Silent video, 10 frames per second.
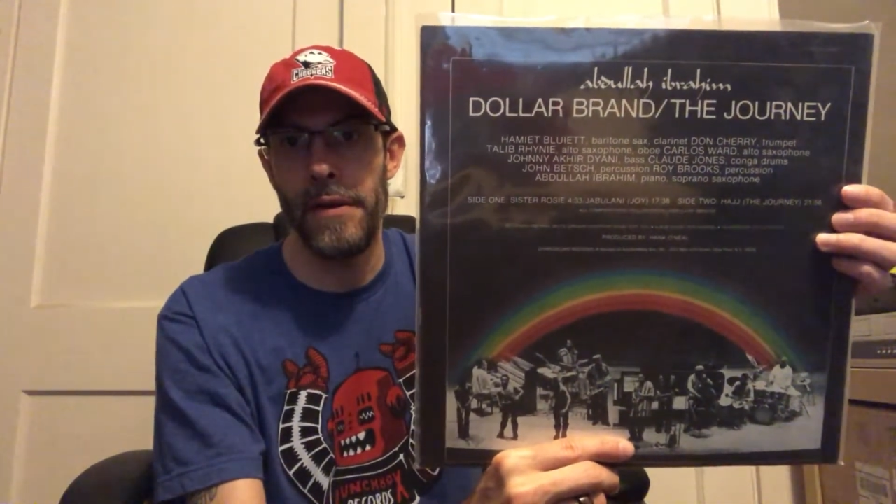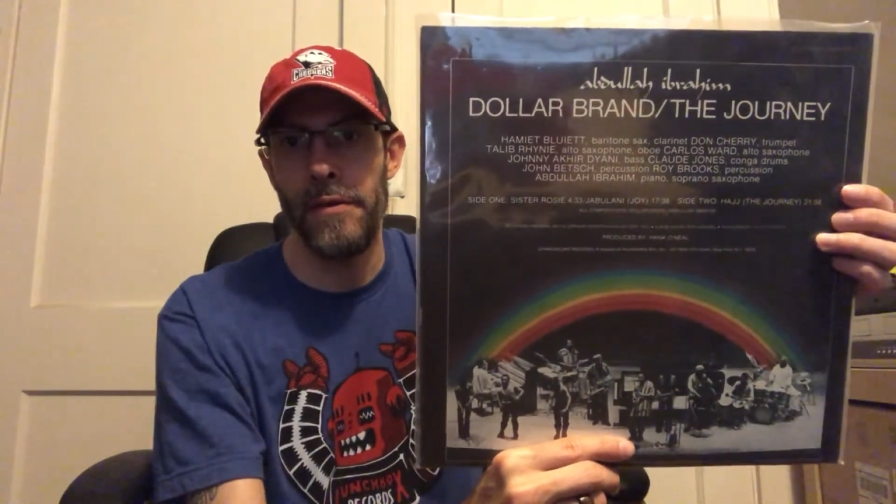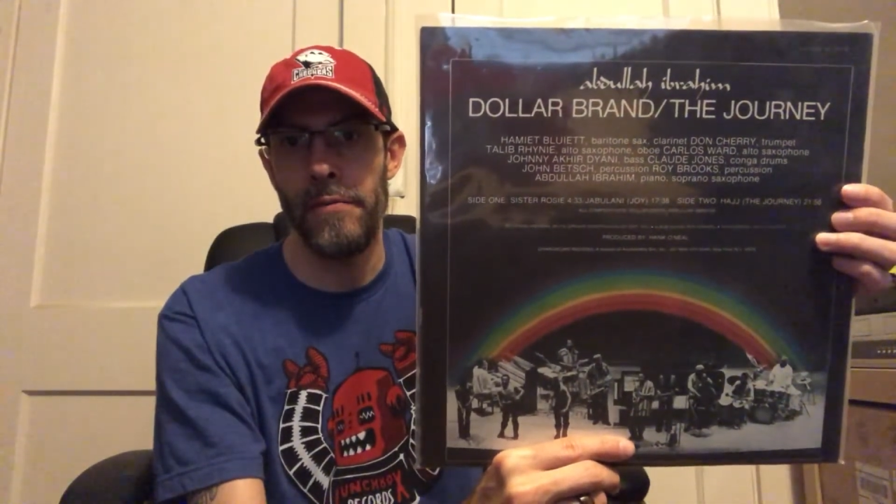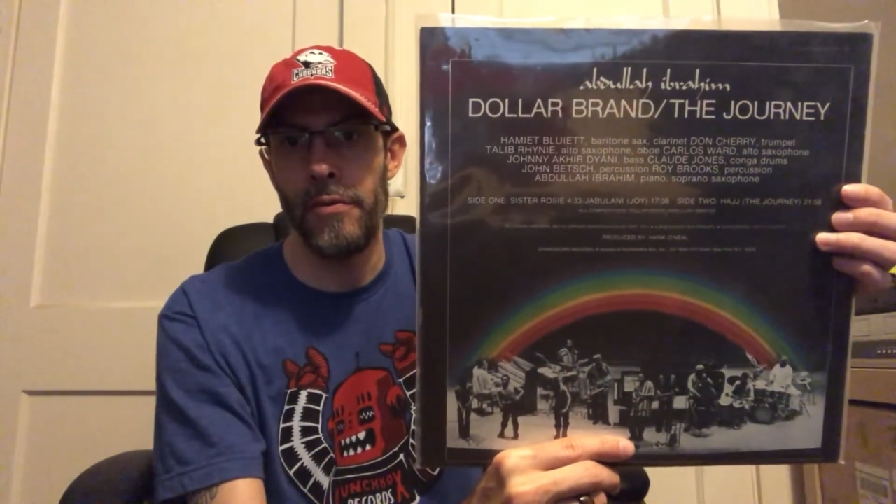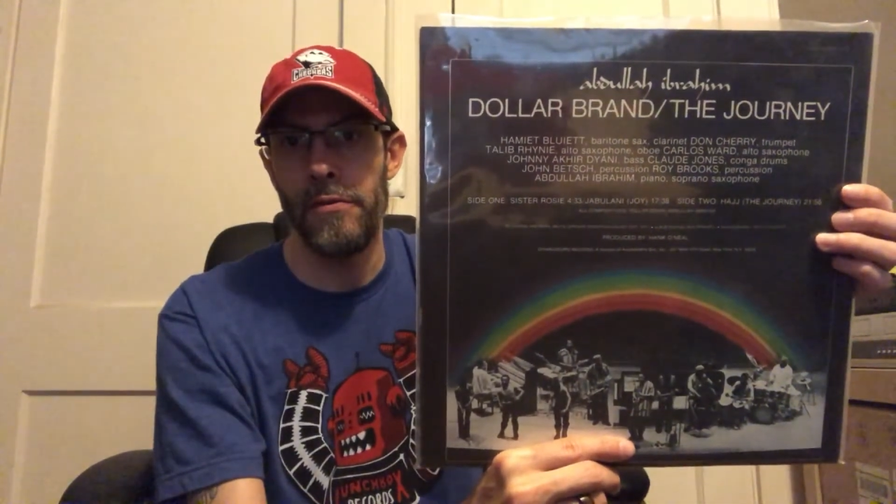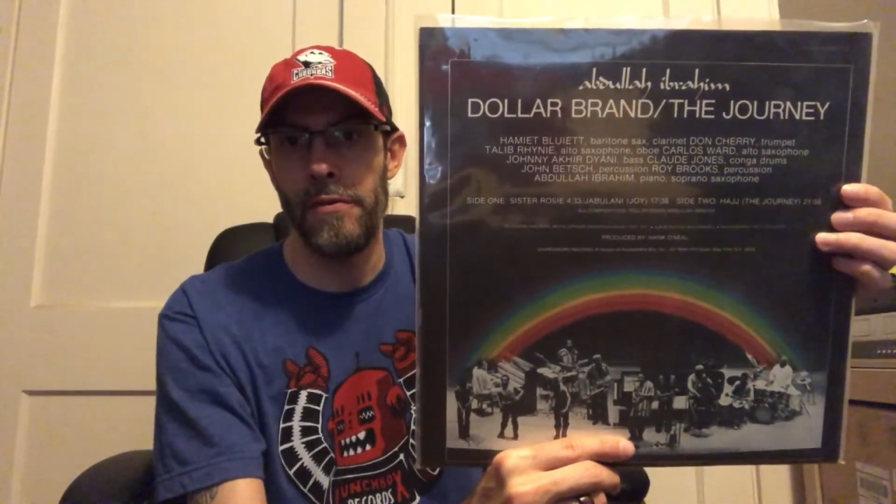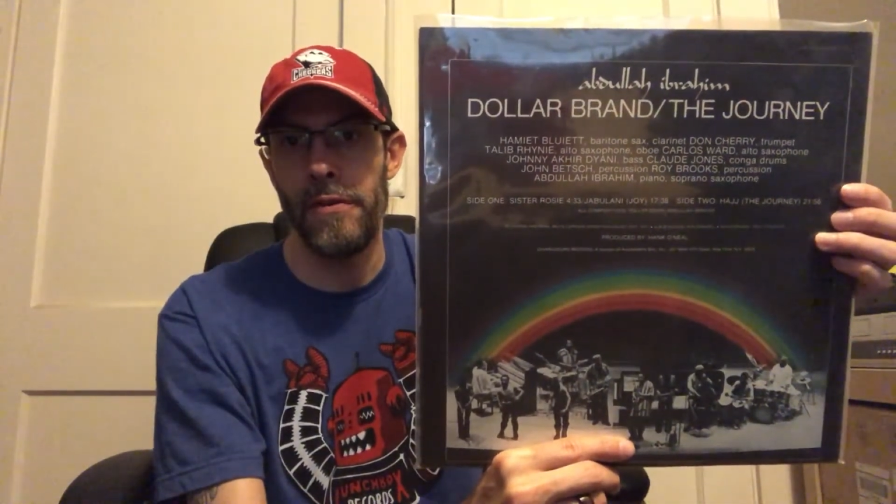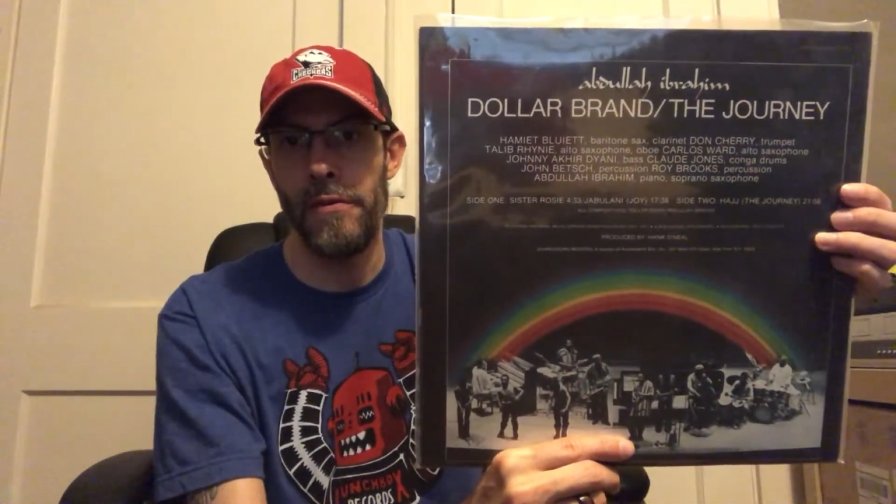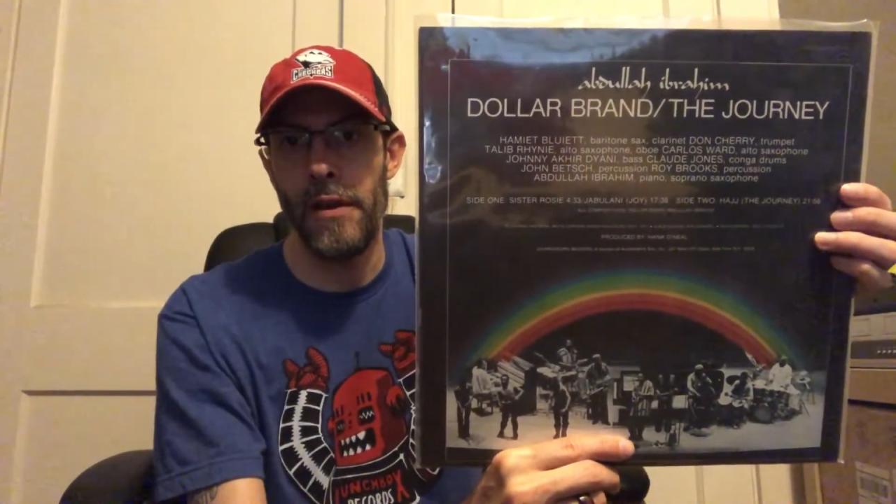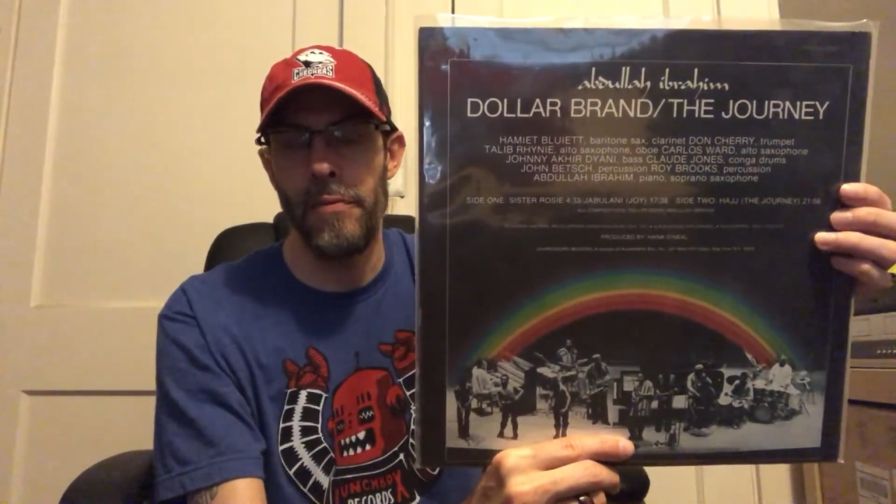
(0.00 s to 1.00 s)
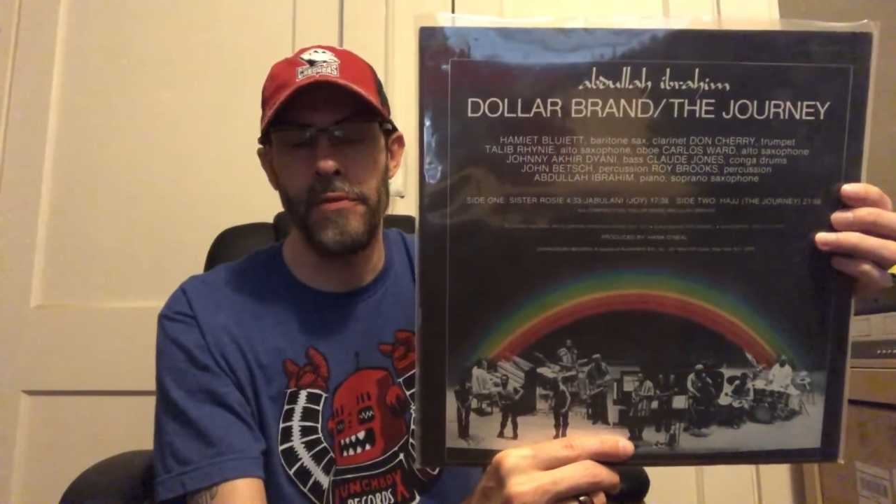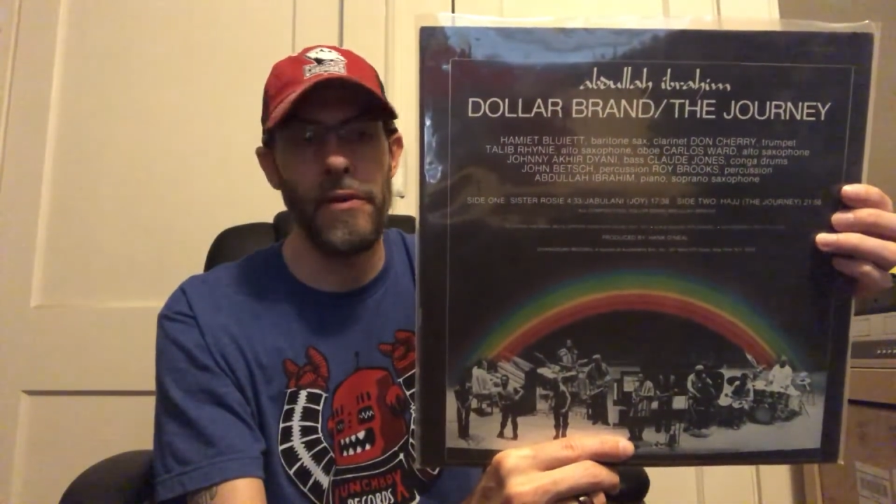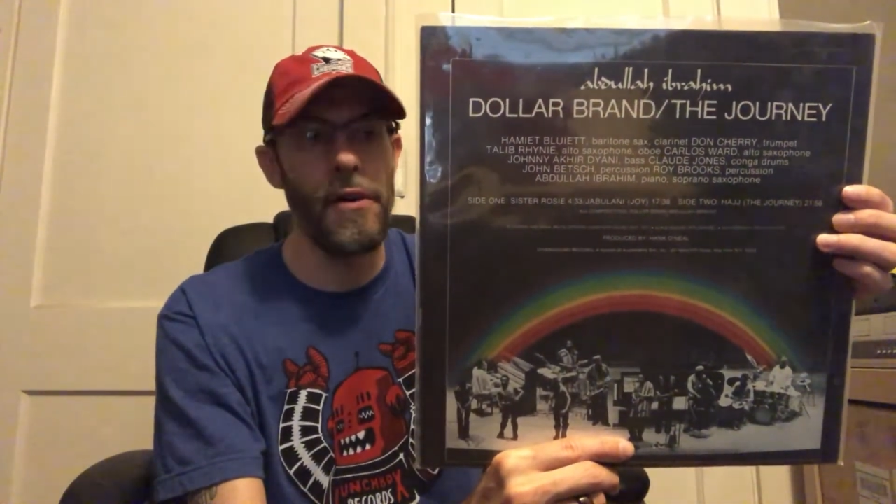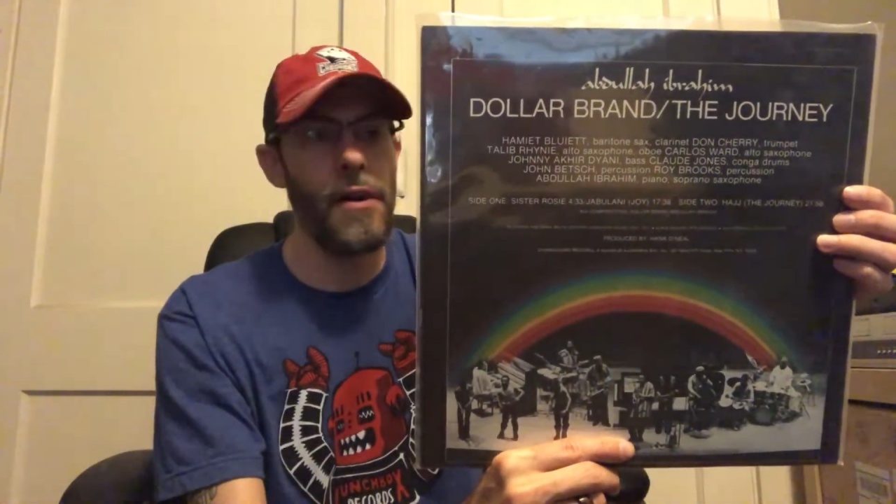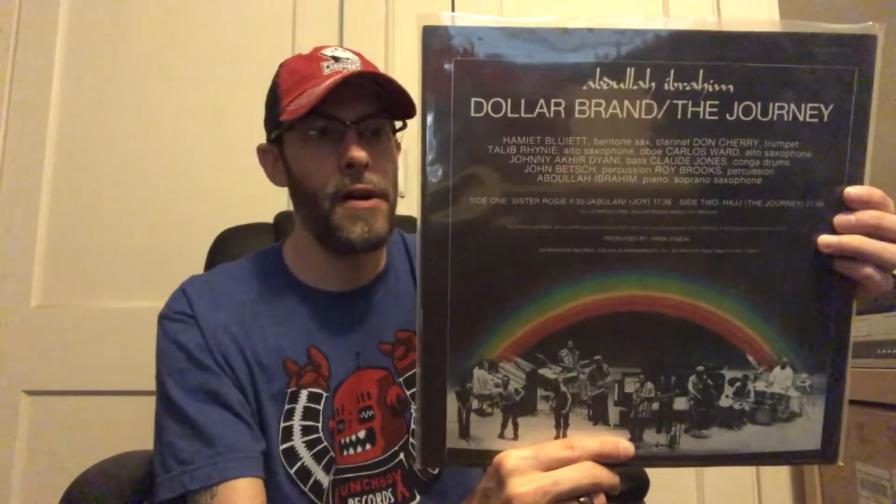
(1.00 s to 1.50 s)
as most of his albums
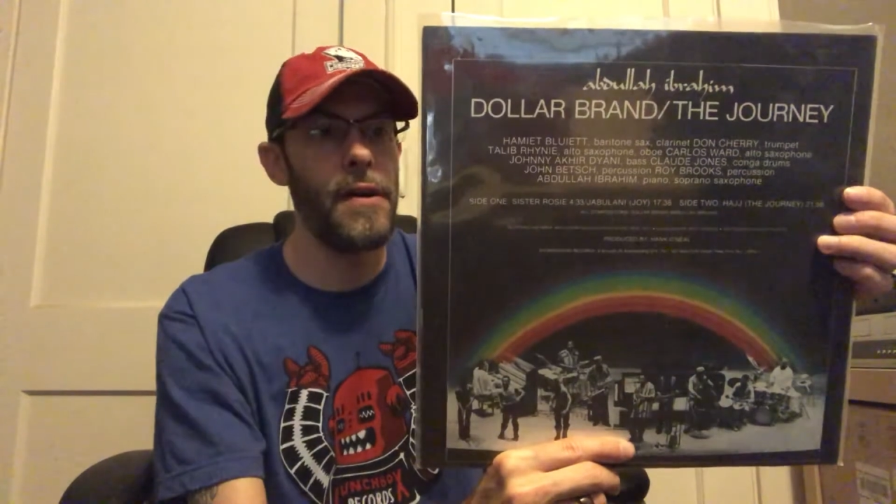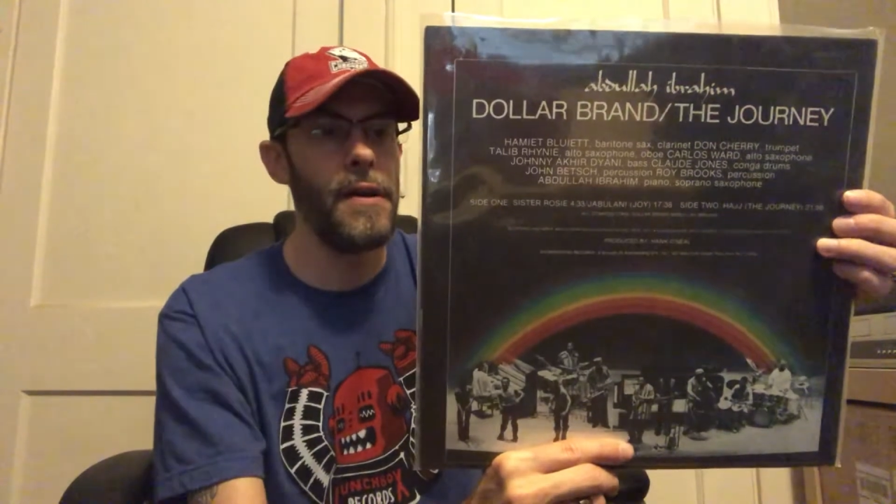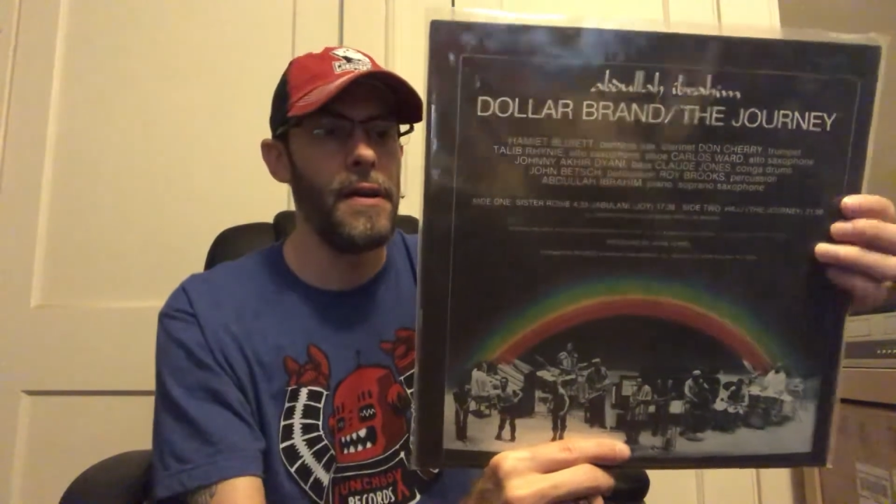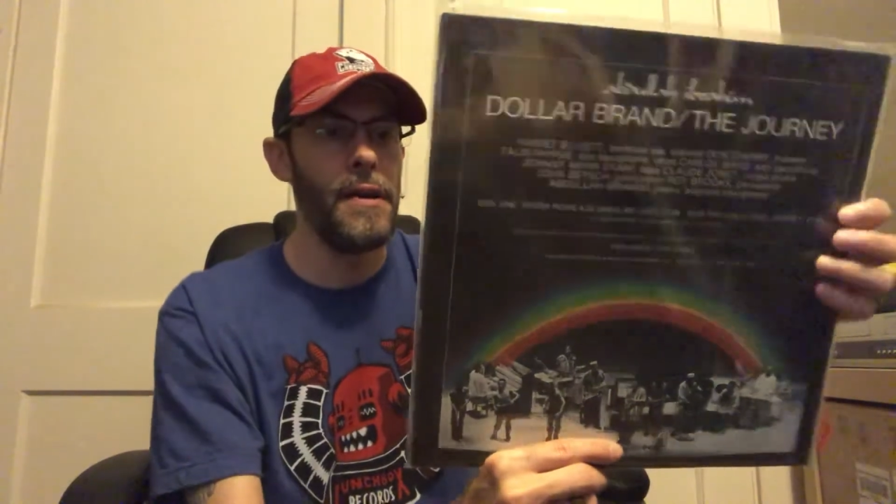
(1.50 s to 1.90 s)
are.